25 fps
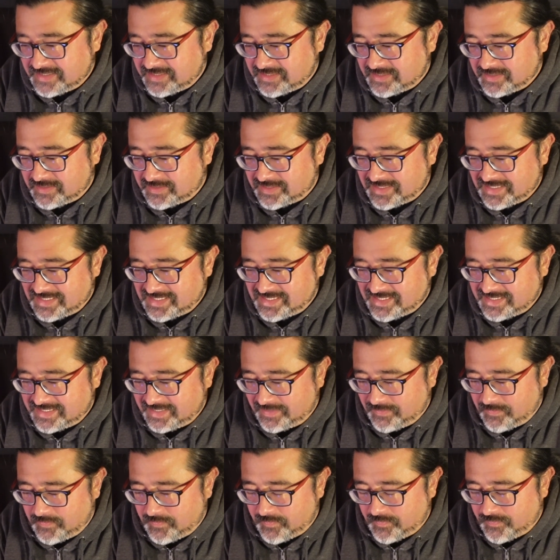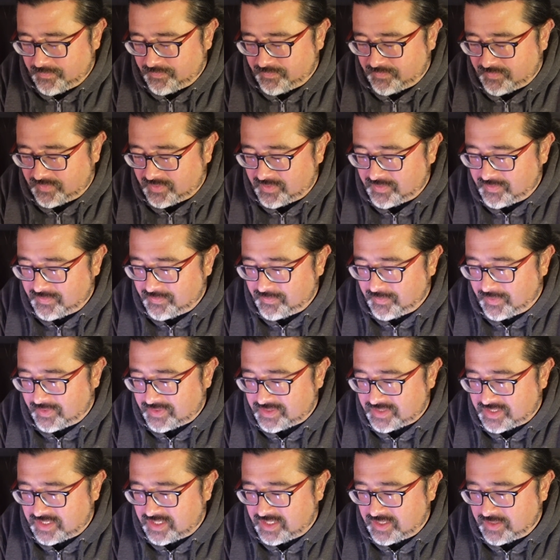Okay, well, it's
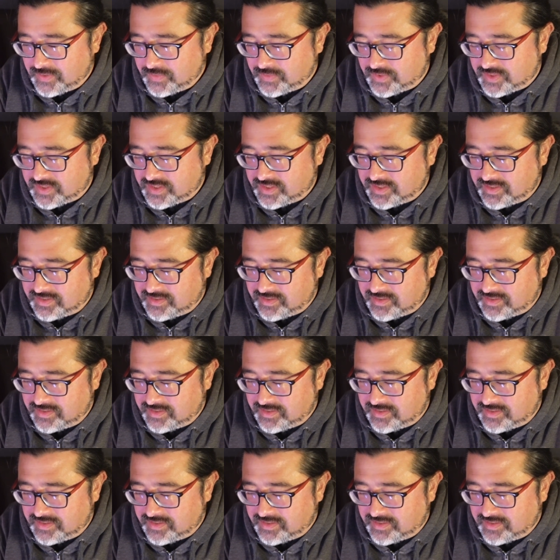close.